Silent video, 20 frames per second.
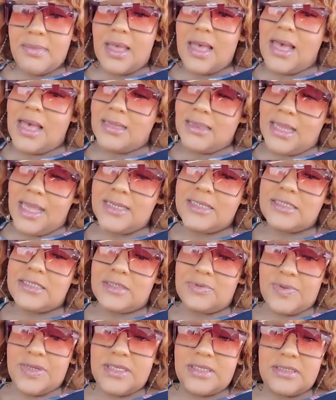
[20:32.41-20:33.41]
I like
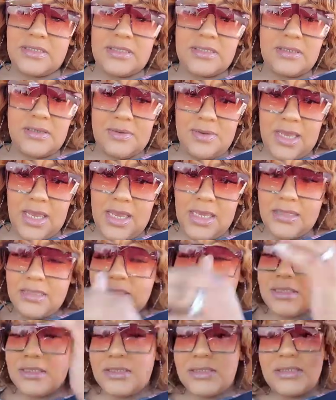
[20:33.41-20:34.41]
sweets. Okay,
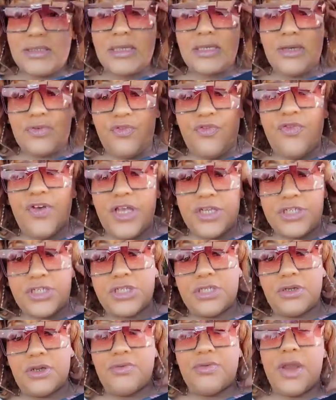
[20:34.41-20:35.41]
this is a
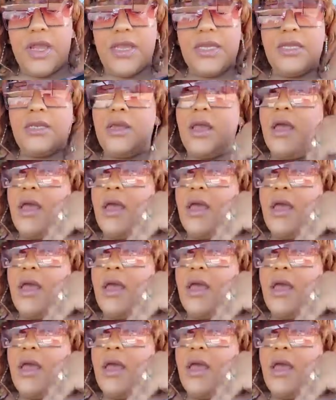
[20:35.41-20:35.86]
confession. All right.